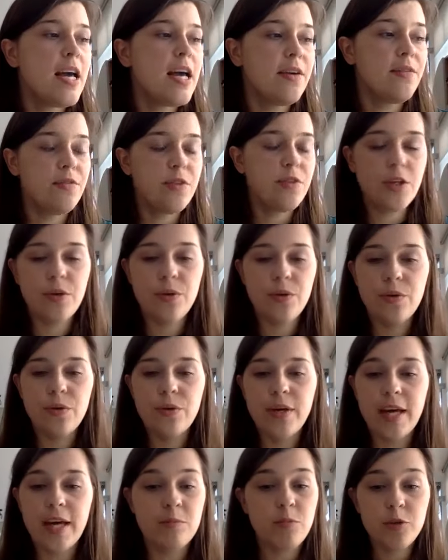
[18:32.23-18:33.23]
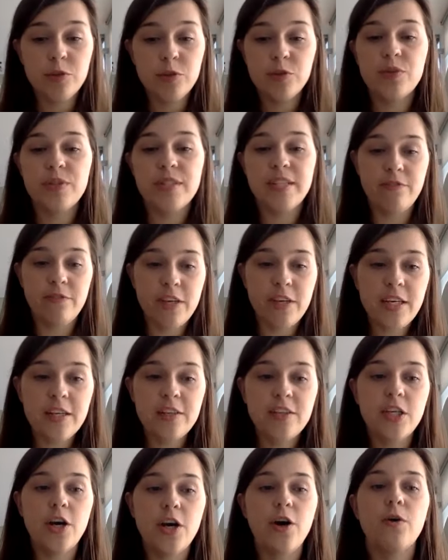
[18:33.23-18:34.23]
if you can produce a
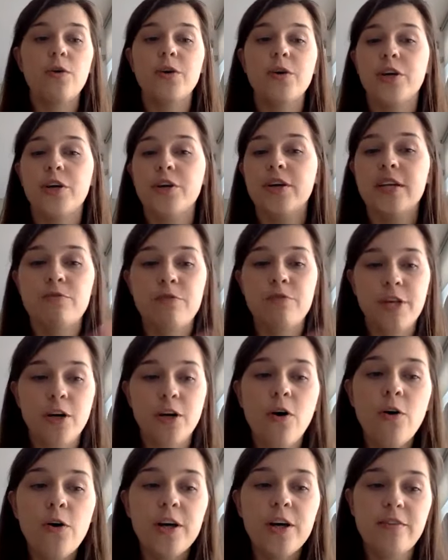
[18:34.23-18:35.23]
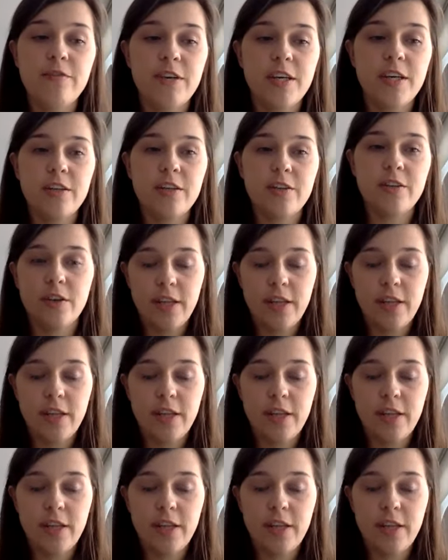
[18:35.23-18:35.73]
video, or you can record a video,